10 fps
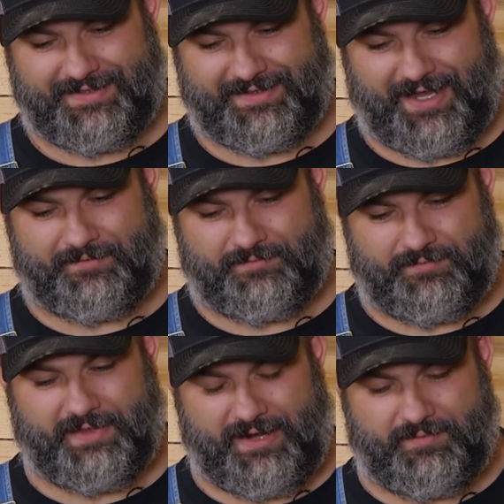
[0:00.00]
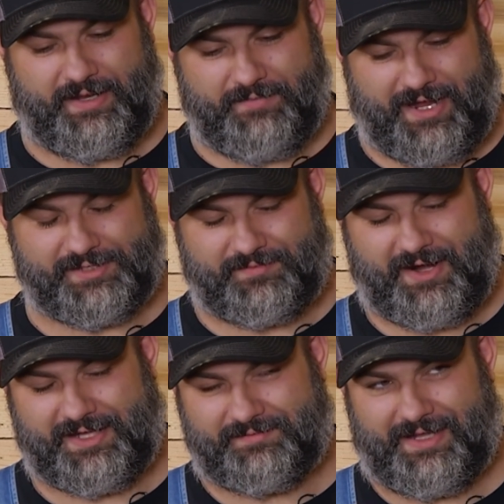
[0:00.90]
they'd, they'd be
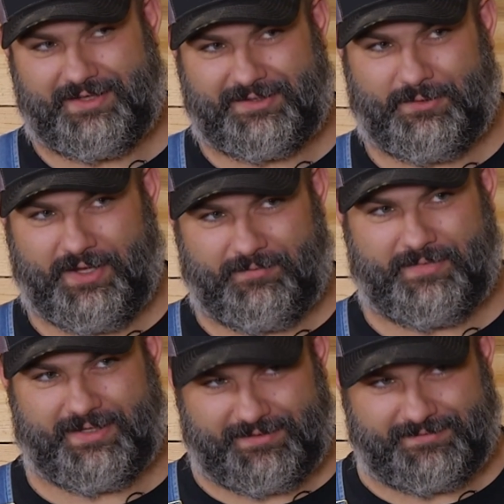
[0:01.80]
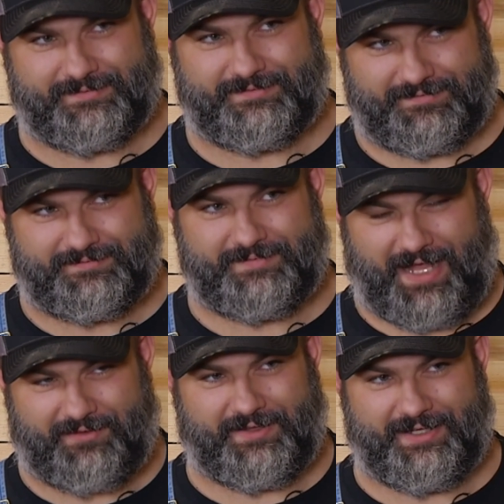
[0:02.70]
mesmerized by the equipment and
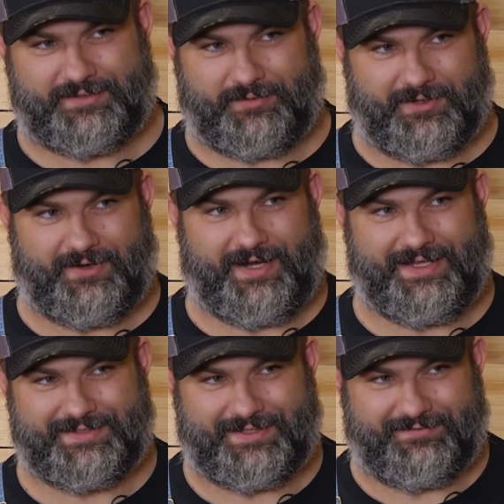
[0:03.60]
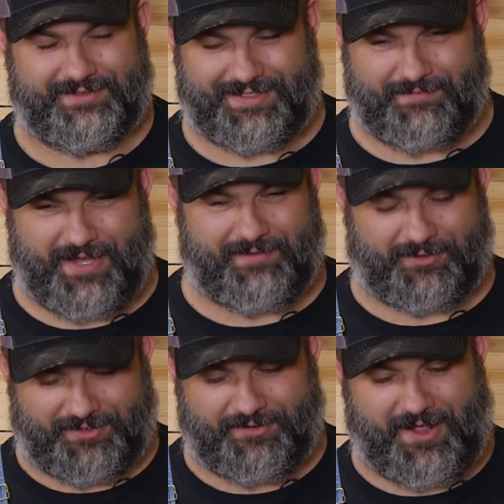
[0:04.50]
how things progressed and be
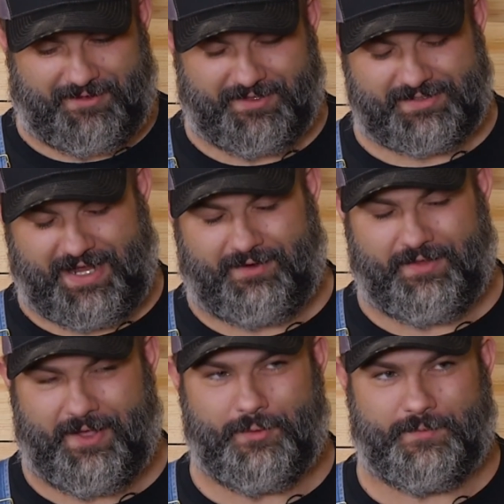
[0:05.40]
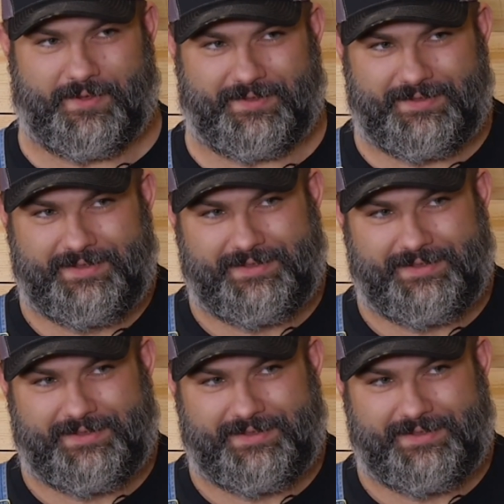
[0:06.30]
able to do all this out in the open.